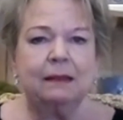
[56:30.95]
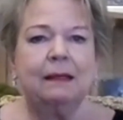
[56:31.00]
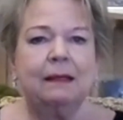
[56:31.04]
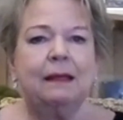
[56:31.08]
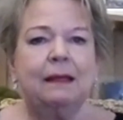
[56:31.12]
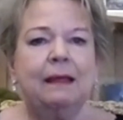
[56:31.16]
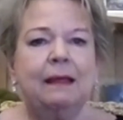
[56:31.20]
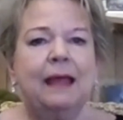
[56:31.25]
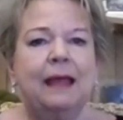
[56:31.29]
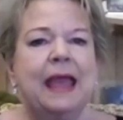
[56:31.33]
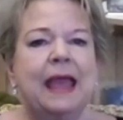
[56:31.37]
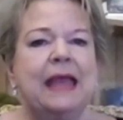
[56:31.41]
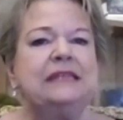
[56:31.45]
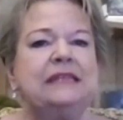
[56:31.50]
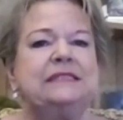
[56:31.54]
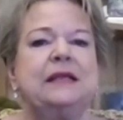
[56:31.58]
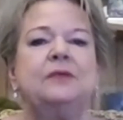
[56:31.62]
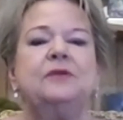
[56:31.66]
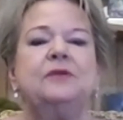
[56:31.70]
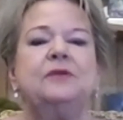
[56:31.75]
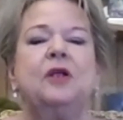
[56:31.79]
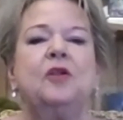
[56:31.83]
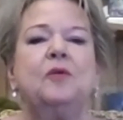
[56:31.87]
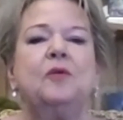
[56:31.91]
He said,
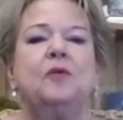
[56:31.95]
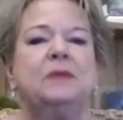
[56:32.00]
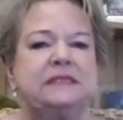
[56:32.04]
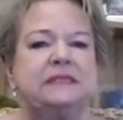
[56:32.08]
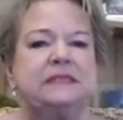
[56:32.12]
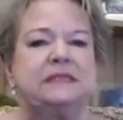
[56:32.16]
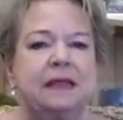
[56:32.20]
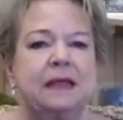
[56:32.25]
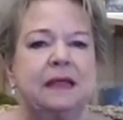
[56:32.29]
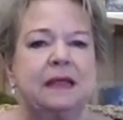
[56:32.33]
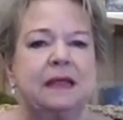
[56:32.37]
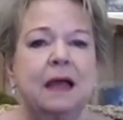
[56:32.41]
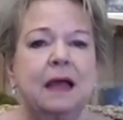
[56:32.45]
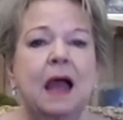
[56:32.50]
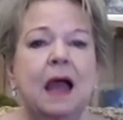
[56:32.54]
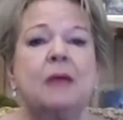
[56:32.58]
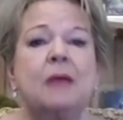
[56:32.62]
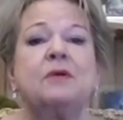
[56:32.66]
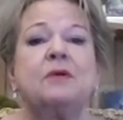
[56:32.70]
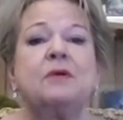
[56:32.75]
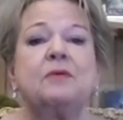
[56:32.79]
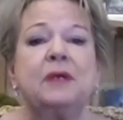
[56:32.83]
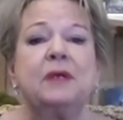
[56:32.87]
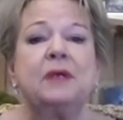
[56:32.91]
no, Missy, I'm
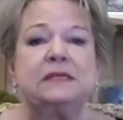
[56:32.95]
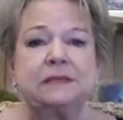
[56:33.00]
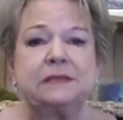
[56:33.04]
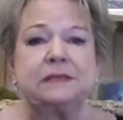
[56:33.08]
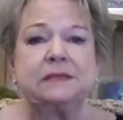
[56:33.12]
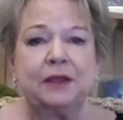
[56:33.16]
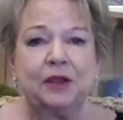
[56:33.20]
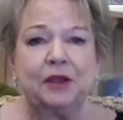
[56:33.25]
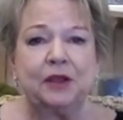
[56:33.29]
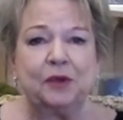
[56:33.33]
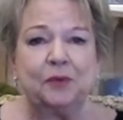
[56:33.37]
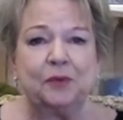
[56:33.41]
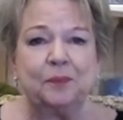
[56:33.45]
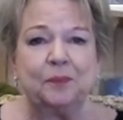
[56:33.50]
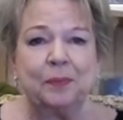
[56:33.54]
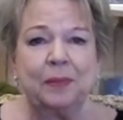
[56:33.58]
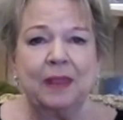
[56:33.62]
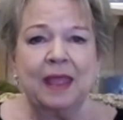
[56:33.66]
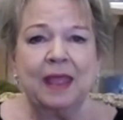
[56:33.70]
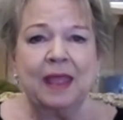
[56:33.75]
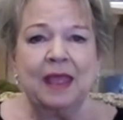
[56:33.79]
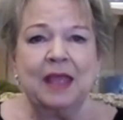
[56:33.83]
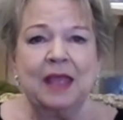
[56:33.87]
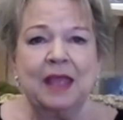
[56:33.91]
arresting you.
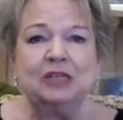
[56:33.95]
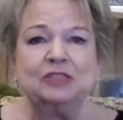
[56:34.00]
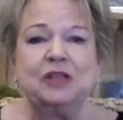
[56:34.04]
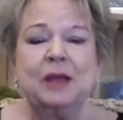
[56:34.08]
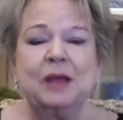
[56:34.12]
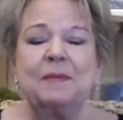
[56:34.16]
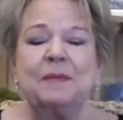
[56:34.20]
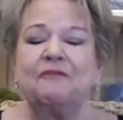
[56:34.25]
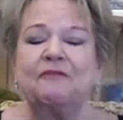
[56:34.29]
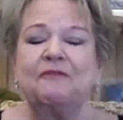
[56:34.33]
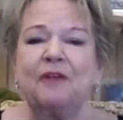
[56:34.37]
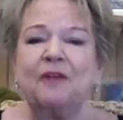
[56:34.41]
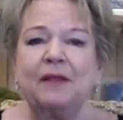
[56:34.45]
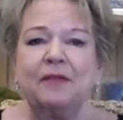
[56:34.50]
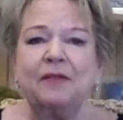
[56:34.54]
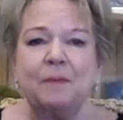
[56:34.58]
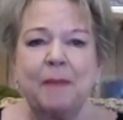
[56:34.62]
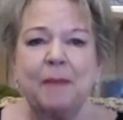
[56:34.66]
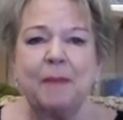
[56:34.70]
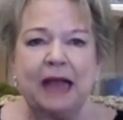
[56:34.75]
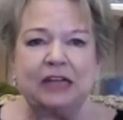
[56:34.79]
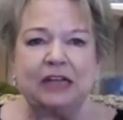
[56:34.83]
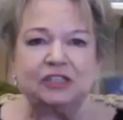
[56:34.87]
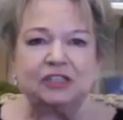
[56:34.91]
So I'm in front of the
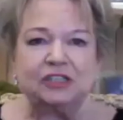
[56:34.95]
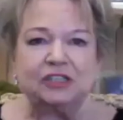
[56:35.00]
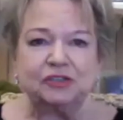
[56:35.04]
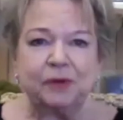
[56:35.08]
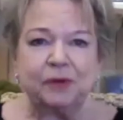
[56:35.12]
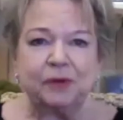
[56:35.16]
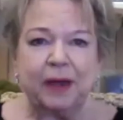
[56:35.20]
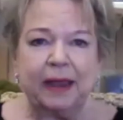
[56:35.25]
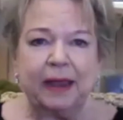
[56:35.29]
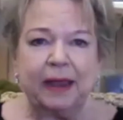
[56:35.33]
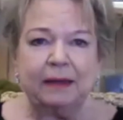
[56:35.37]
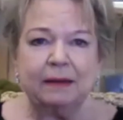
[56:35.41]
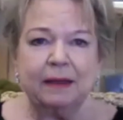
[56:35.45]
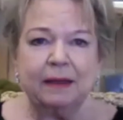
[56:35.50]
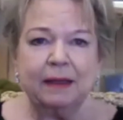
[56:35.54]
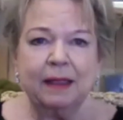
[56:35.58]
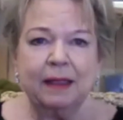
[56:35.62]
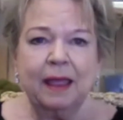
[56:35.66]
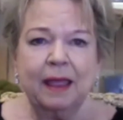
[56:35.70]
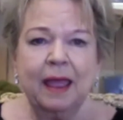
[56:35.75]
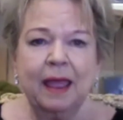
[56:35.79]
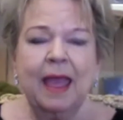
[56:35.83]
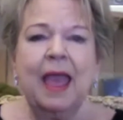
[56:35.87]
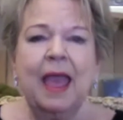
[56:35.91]
magistrate,
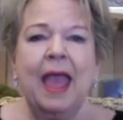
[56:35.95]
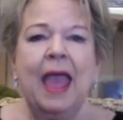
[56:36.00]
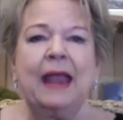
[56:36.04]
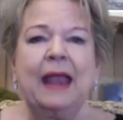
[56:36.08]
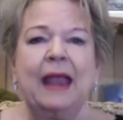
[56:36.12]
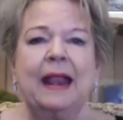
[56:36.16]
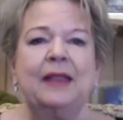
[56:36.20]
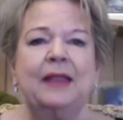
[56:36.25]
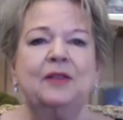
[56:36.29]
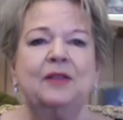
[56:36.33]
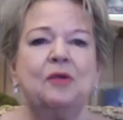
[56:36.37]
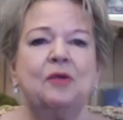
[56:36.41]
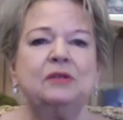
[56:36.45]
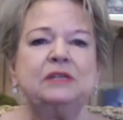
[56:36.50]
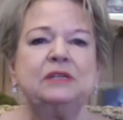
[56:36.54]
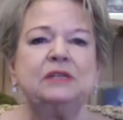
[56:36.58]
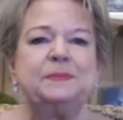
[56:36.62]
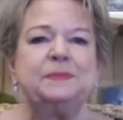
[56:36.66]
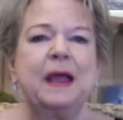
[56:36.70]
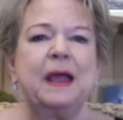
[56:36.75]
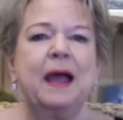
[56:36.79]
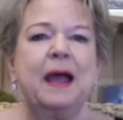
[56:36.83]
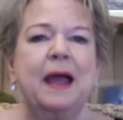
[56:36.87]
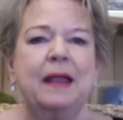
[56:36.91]
and I noticed
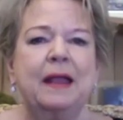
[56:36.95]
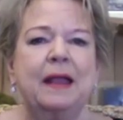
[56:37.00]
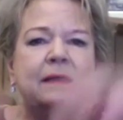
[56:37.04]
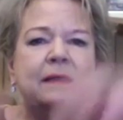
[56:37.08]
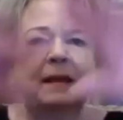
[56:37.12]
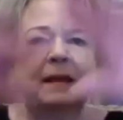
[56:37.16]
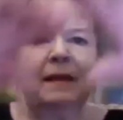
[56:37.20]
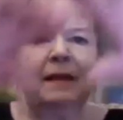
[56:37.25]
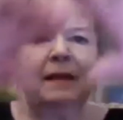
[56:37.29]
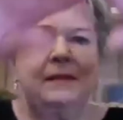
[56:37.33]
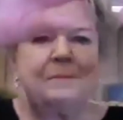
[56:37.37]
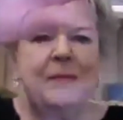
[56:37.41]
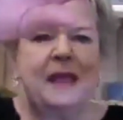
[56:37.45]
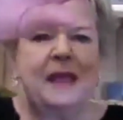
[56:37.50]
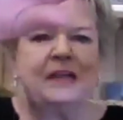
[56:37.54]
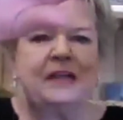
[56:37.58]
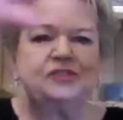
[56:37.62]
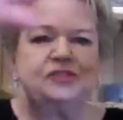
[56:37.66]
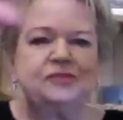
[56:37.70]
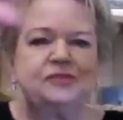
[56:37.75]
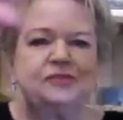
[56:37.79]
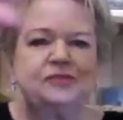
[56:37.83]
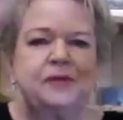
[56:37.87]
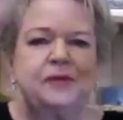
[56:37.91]
behind the
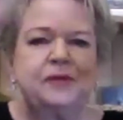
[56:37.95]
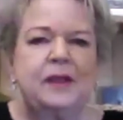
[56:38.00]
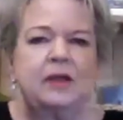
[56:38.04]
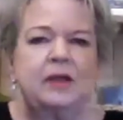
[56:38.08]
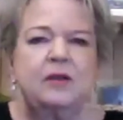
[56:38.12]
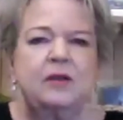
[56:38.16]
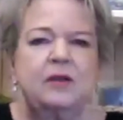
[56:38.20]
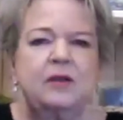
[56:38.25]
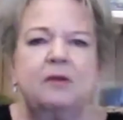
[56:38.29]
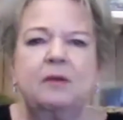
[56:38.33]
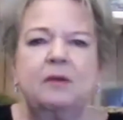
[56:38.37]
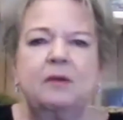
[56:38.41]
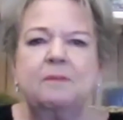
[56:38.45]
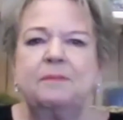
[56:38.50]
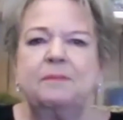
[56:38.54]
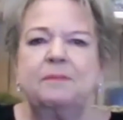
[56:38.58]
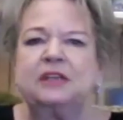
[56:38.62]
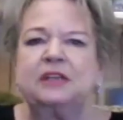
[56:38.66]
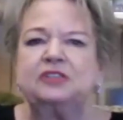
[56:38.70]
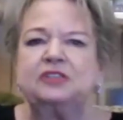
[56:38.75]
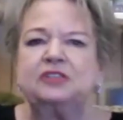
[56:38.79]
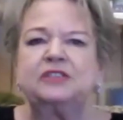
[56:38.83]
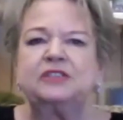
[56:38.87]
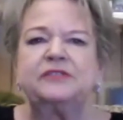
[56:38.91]
magistrate pictures of
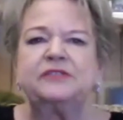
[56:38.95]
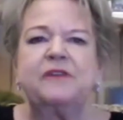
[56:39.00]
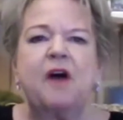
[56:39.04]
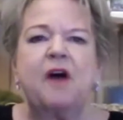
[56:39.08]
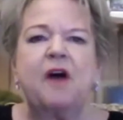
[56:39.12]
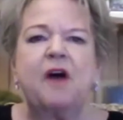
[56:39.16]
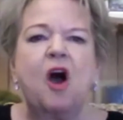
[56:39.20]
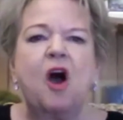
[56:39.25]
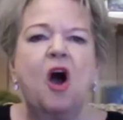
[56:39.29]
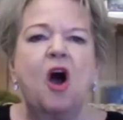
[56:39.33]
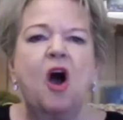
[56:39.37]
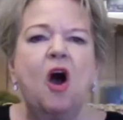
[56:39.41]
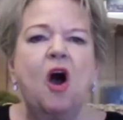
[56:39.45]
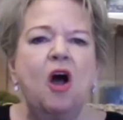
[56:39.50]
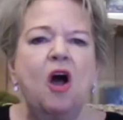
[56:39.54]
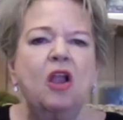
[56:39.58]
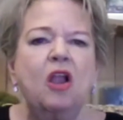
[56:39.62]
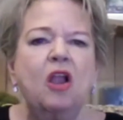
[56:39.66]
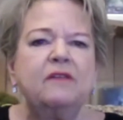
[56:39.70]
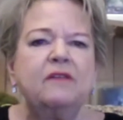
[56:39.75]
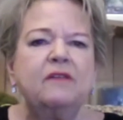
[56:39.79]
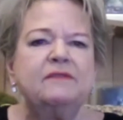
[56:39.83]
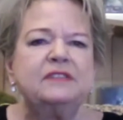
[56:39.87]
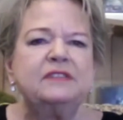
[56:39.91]
all of his
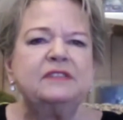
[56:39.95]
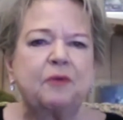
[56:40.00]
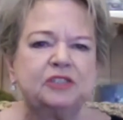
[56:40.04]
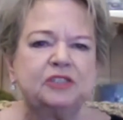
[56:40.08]
grandchildren.